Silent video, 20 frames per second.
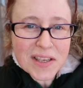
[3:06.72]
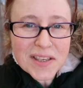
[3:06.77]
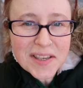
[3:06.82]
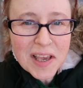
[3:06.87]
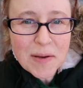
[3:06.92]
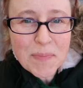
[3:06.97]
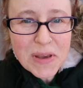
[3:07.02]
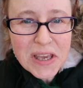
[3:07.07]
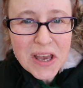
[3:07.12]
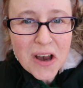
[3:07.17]
They're
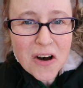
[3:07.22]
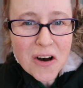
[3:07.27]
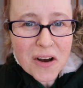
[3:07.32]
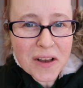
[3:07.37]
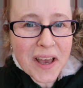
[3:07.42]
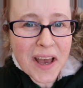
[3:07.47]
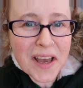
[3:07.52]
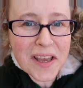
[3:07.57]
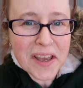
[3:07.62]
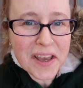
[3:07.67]

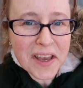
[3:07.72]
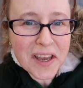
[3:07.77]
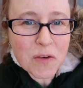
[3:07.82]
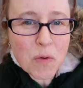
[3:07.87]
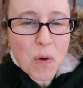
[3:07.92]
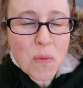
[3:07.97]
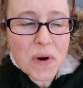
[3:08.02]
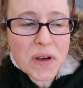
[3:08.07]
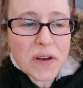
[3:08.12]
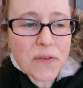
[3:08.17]

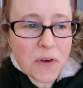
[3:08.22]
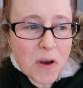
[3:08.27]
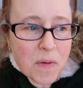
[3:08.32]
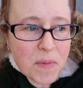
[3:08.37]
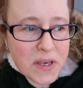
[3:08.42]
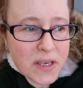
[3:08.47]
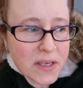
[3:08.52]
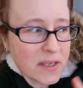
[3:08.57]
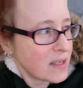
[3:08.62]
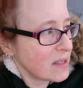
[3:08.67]
semi-archaic. Well, one of
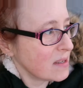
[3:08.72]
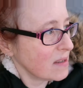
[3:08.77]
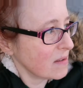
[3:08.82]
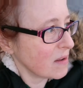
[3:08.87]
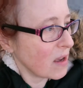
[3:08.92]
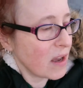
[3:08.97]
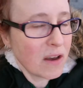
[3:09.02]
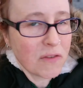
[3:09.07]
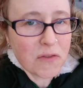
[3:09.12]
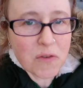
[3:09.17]
them is
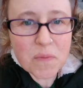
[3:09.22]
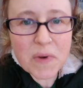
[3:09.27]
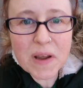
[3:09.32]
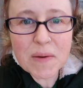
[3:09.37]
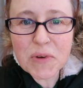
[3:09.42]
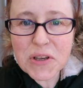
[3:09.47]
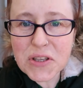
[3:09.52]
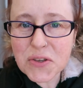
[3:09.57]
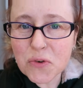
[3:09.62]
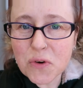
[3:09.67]
from
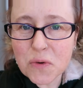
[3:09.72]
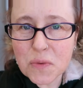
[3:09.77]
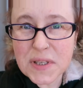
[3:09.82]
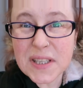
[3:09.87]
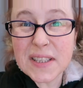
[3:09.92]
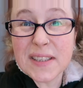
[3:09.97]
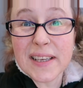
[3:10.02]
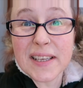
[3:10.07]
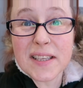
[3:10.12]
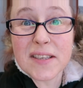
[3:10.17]
when my daughter
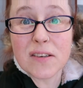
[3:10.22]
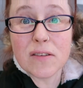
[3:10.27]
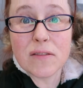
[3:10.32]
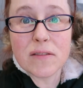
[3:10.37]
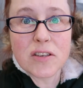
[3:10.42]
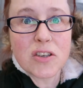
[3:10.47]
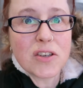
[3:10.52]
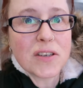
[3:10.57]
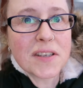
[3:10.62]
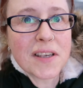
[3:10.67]
was
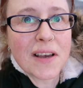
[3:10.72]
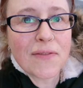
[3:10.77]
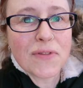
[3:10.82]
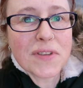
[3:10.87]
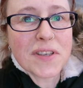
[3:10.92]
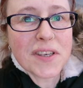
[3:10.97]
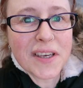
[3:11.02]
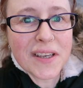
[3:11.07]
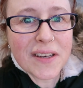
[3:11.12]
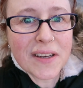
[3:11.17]
little. She's
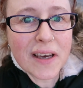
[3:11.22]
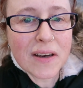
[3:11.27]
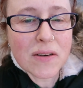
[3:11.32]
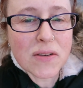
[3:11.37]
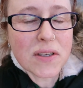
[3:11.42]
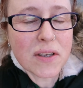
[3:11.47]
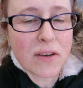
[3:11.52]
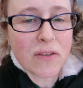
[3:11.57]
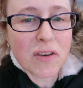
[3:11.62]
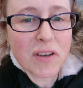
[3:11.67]
17 now,
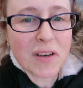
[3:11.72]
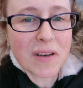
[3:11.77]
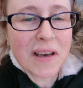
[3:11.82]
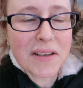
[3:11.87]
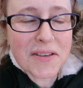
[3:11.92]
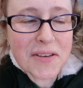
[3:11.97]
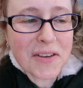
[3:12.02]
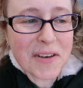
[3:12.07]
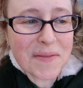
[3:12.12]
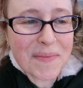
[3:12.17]
so
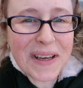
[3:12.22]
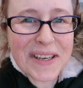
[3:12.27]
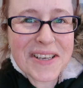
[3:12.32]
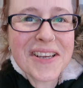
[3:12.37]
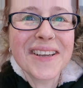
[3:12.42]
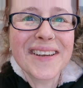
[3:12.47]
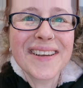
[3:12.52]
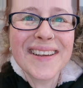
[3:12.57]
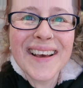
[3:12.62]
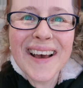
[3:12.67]
as you can
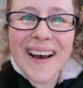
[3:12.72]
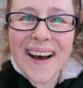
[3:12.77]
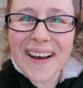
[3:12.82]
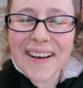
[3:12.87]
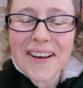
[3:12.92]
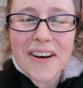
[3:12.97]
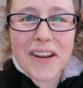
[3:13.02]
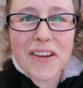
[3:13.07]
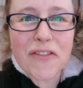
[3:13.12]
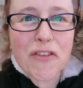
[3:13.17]
imagine,
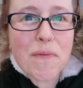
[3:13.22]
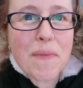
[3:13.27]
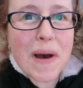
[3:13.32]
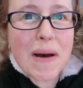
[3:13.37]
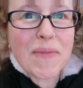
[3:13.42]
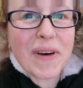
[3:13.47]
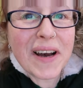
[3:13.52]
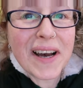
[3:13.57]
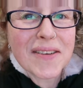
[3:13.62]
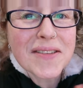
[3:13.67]
I can't even
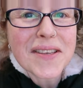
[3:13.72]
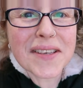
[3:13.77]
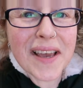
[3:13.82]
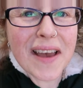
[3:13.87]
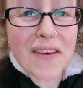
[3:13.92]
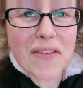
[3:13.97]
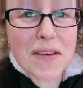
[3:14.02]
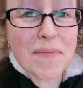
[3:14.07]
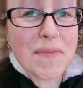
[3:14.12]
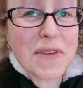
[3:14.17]
remember how to
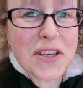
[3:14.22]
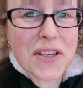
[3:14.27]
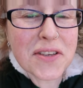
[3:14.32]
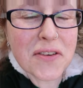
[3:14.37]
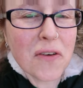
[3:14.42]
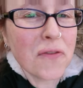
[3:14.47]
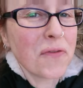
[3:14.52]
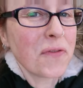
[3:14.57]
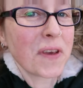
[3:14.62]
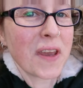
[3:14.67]
get the images
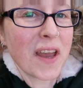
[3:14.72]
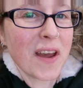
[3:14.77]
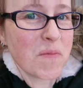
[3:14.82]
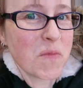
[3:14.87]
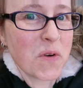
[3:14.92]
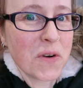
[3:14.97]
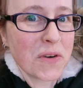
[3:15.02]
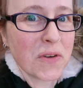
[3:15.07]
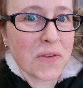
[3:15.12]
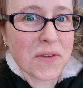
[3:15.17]
off the
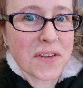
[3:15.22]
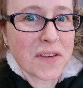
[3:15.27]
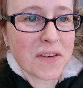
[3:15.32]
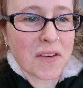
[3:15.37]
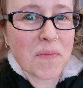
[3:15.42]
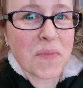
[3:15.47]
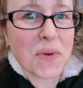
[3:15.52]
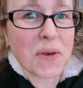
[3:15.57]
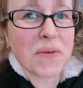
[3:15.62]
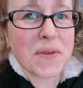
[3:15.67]
camera and onto the
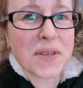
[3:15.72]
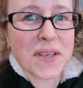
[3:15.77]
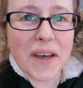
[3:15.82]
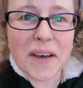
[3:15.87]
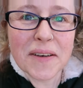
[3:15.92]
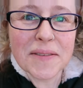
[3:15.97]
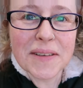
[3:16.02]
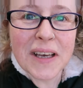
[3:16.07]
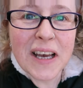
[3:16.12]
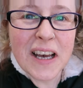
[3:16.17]

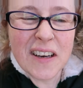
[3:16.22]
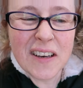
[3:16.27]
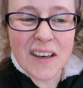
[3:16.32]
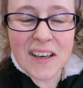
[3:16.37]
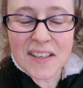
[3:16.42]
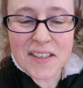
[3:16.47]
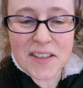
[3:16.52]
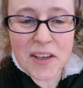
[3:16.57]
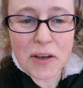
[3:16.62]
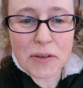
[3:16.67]
computer.
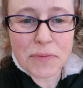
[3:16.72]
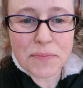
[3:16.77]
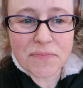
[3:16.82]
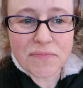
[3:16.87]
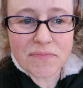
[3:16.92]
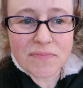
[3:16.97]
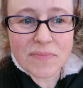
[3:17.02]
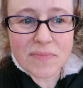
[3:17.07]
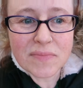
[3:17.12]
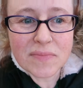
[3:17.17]
So
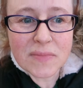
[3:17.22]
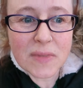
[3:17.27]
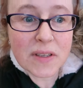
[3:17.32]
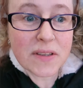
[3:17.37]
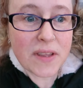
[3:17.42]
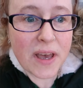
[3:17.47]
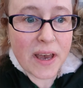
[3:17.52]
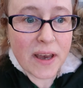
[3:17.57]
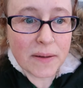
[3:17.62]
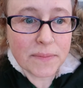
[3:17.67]

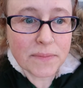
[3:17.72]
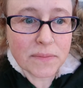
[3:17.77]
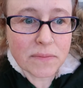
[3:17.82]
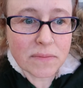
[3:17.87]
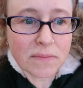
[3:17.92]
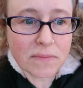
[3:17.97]
there's that.